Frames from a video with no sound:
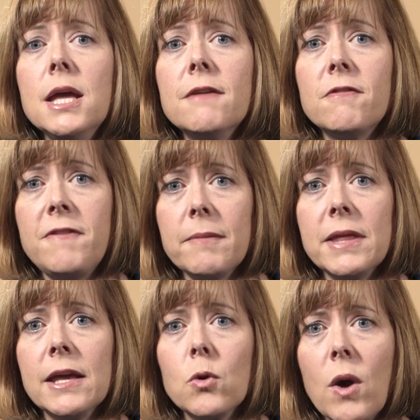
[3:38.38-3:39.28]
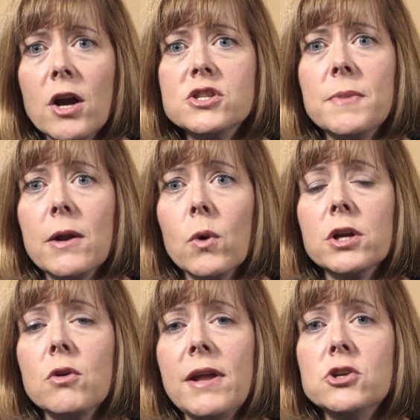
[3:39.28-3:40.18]
If a family inquires about
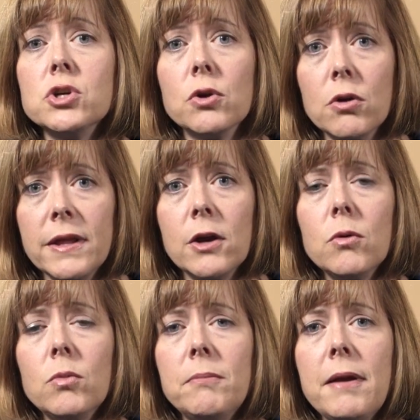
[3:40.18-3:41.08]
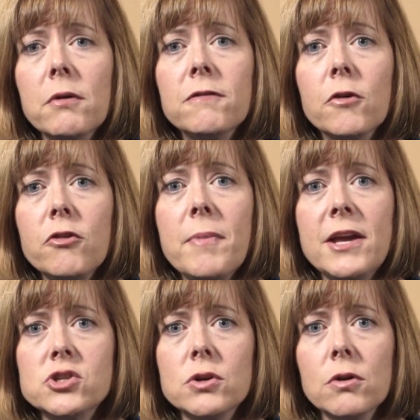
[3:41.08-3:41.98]
organ donation earlier, we may refer the
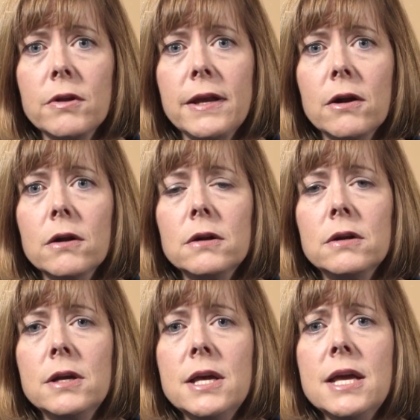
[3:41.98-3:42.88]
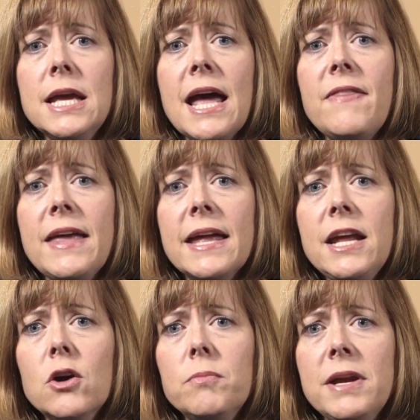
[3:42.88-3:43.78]
patient earlier. And the
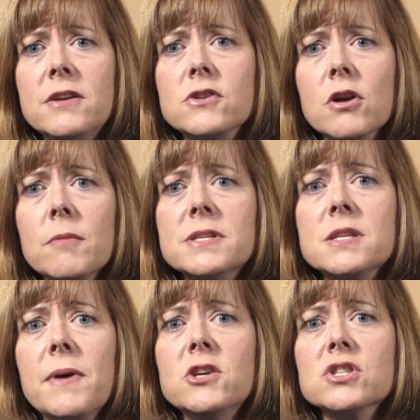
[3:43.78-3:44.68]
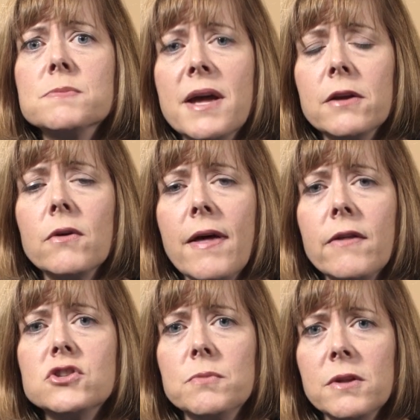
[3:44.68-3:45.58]
NEOB determines the patient's medical
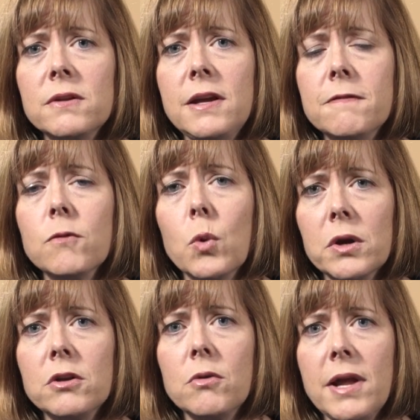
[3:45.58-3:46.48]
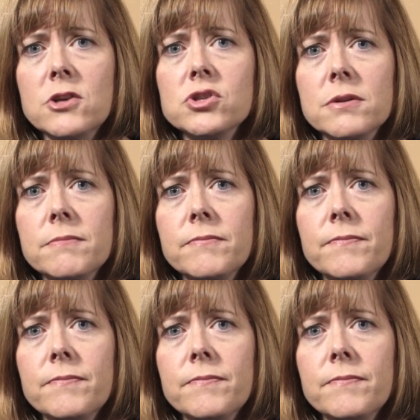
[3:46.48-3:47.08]
eligibility for organ donation.